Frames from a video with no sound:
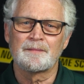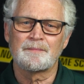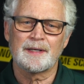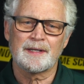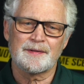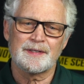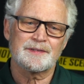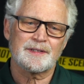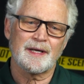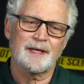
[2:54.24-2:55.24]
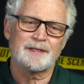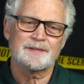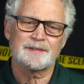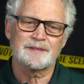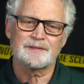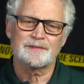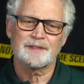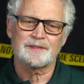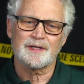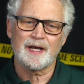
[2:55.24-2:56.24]
But in this case, this is an
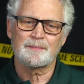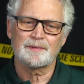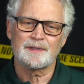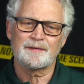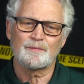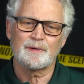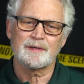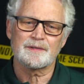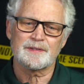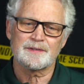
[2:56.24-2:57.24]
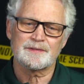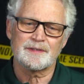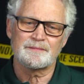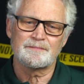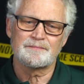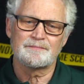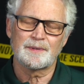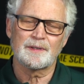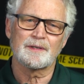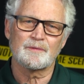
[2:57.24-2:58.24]
example of where, since the
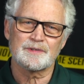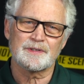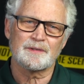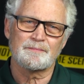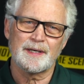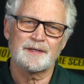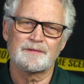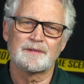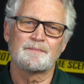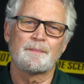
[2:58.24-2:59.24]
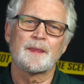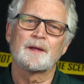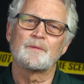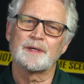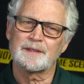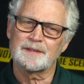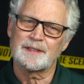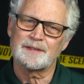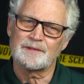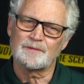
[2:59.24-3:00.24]
bullet was in the bedroom, we
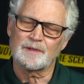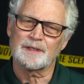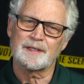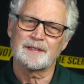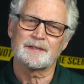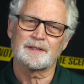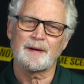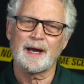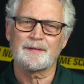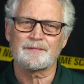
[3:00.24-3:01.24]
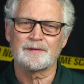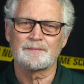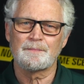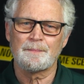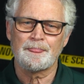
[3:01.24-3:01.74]
continued working in the bathroom.